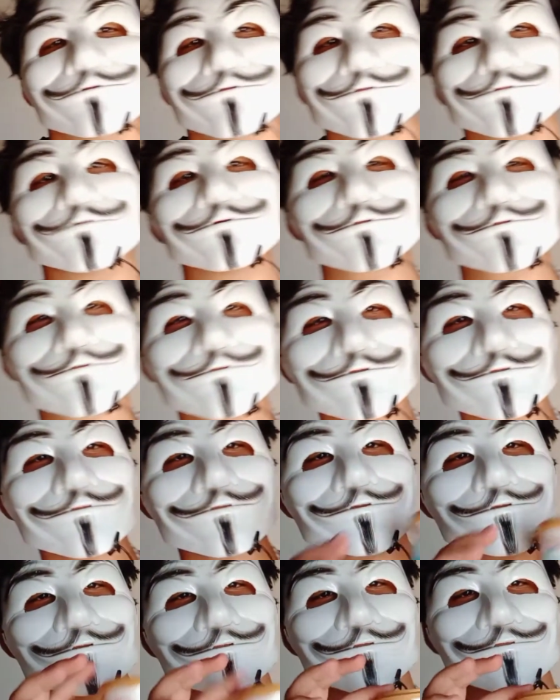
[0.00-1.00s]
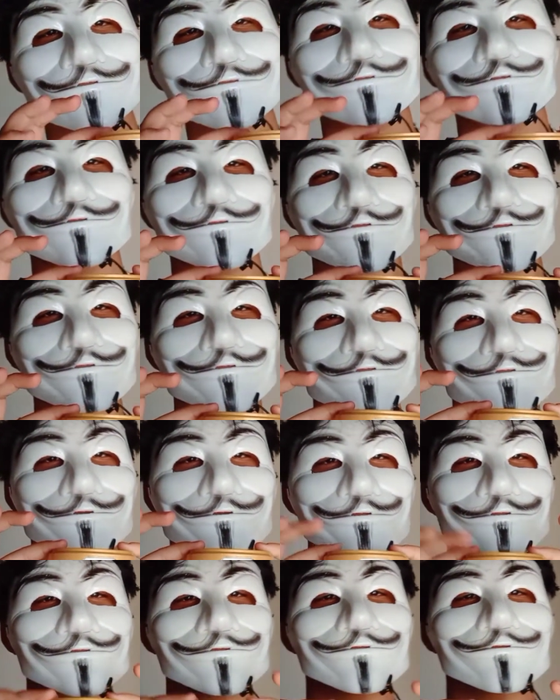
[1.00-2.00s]
We have so much of chocolate going on that
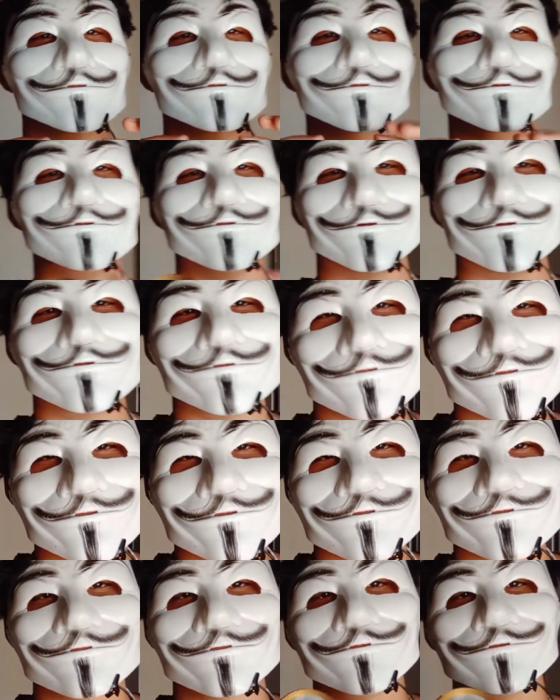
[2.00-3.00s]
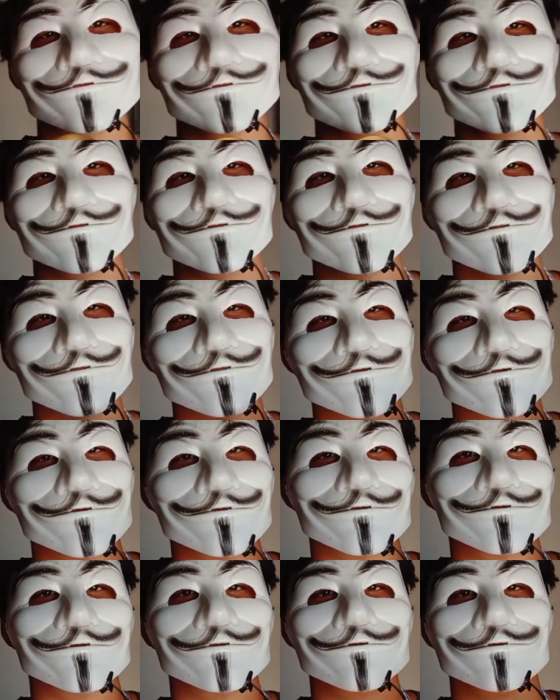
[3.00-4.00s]
we need a balance, but
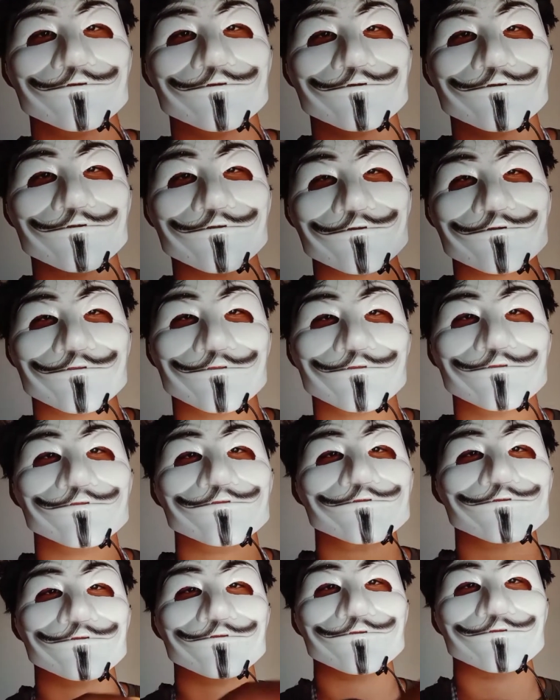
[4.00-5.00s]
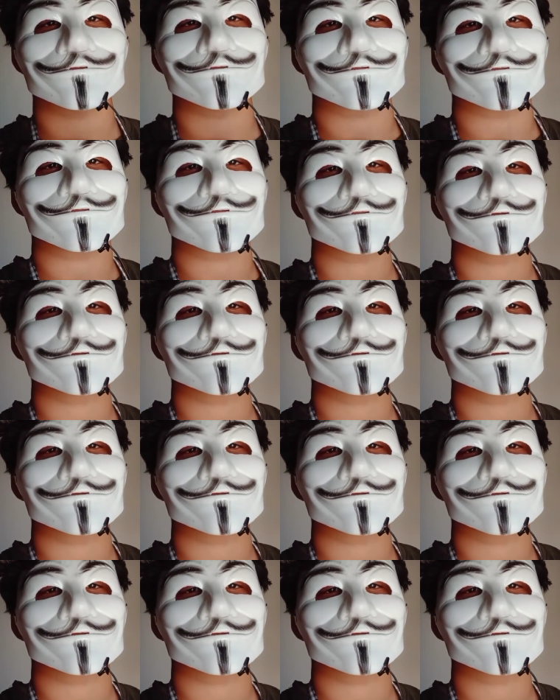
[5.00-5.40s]
too much chocolate, so hold on.